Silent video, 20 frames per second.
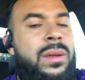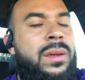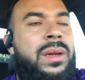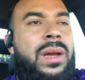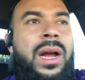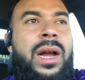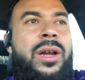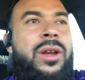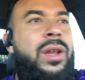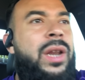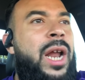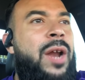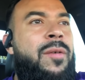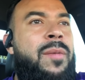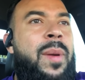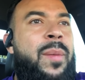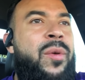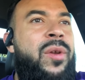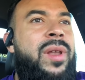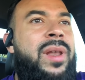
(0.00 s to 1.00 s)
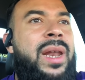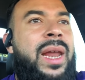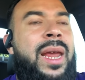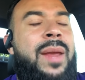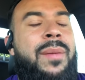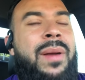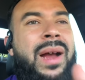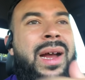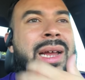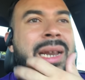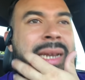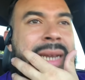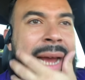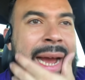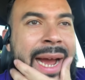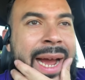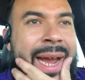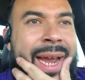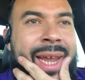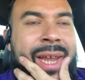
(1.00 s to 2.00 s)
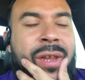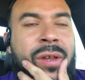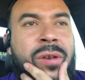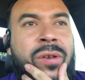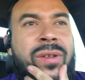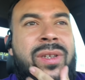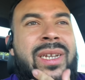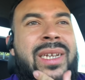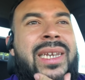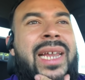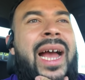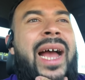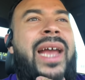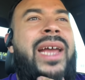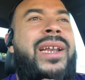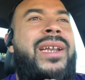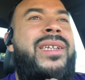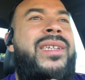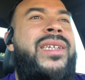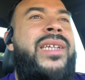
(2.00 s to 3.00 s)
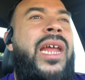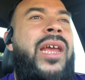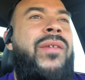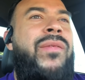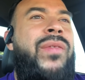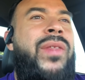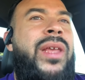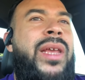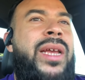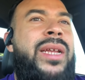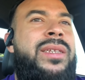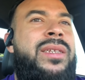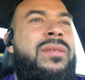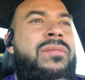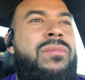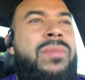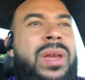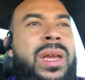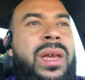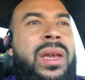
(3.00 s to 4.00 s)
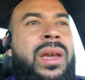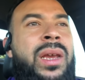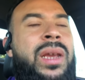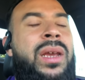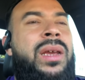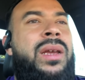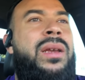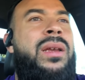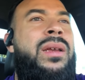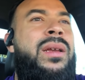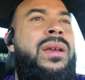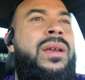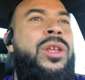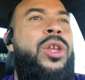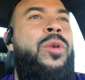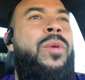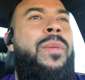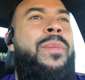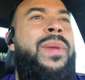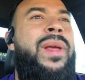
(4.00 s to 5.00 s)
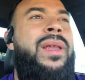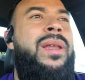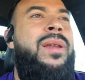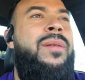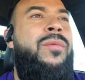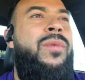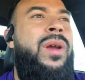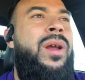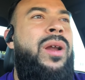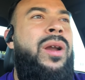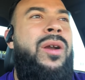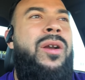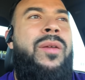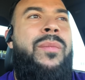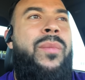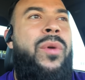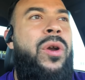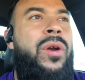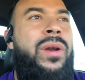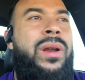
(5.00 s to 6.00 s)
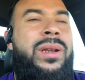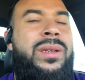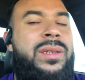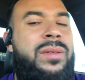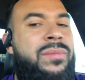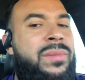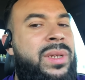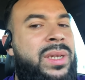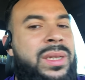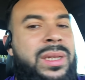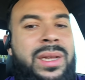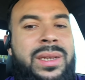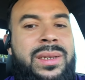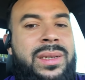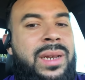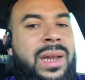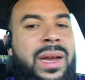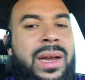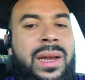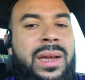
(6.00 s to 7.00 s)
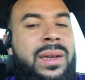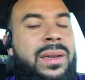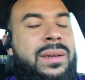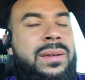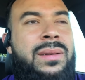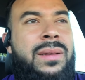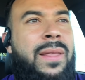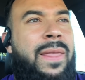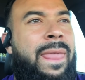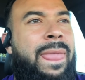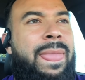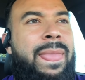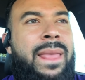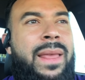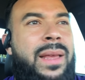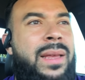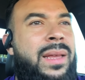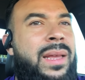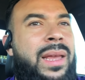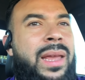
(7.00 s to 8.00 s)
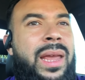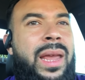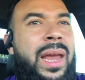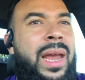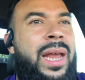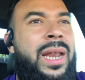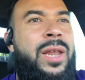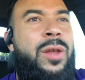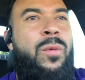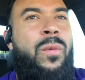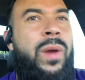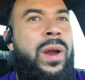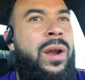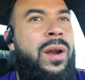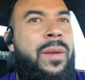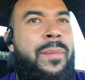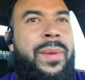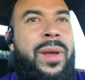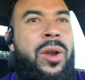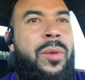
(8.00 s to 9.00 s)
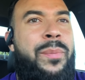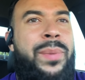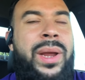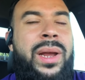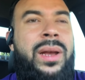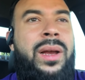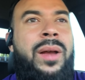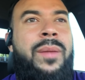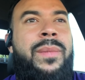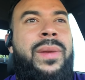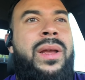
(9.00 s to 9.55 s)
I could not remember his name, Adai. You lose Adai in the safety, and to me, you replace him with Eric Murray. To me, that's not anywhere a better pickup.